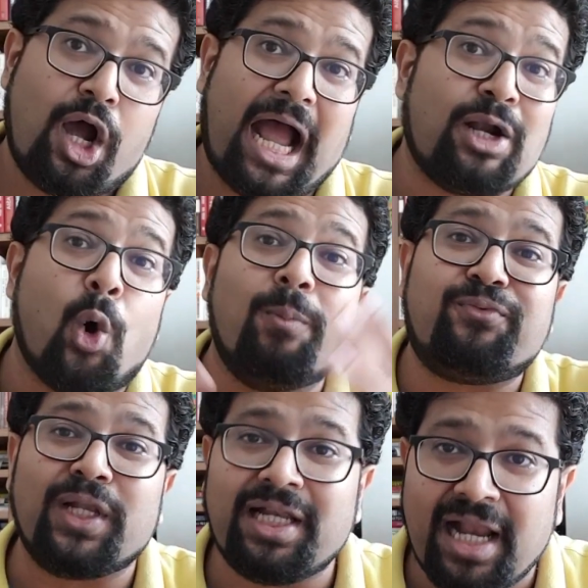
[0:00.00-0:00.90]
And
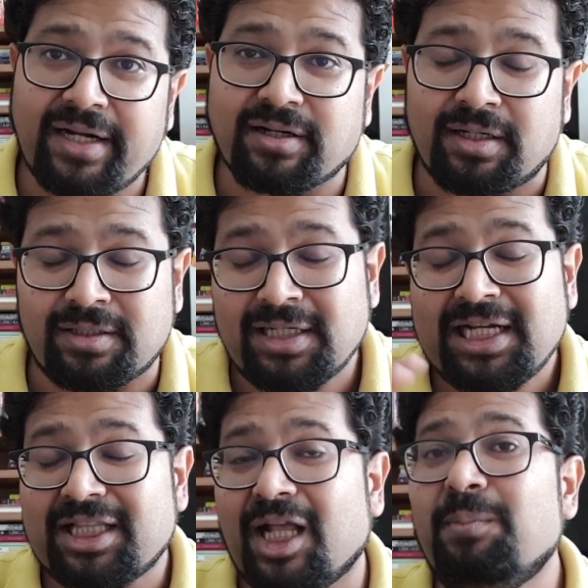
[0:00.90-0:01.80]
hopefully later
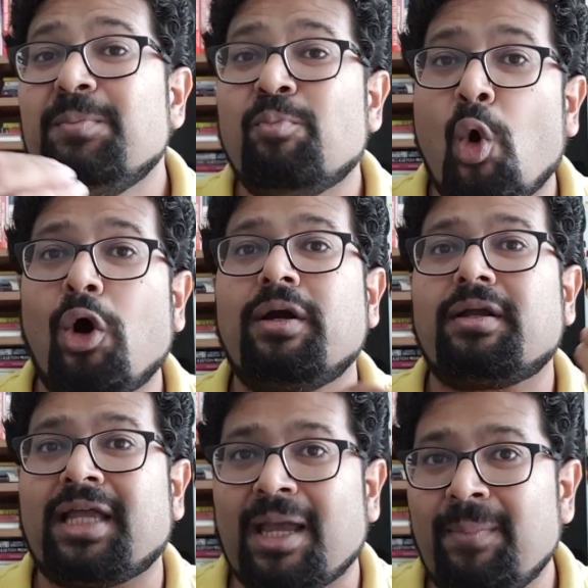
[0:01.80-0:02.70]
there'll be more
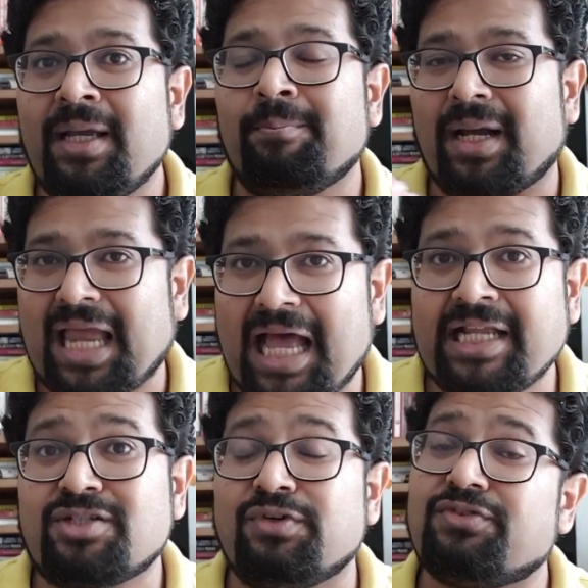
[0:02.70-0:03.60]
gaming
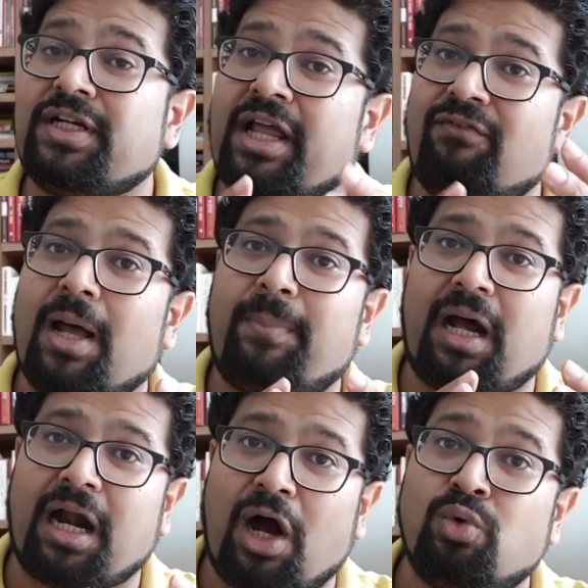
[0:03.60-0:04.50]
mechanics which will develop
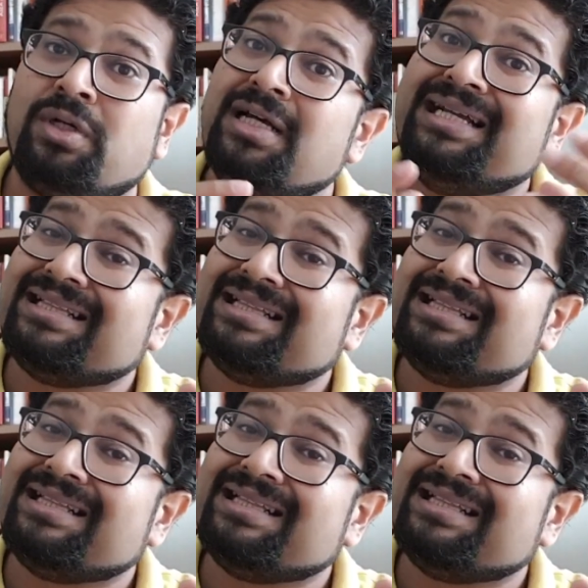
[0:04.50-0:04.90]
around